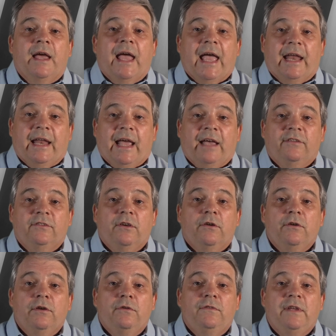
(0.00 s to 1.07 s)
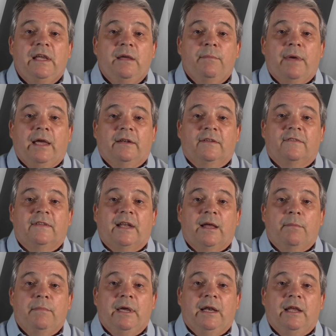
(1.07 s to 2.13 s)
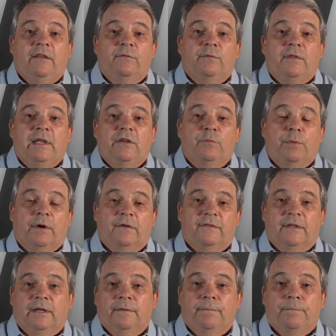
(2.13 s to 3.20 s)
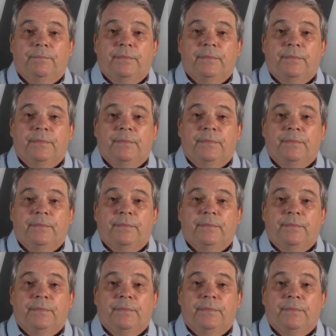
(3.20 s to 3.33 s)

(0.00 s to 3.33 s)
and ask your new teammate to set up meetings with each person.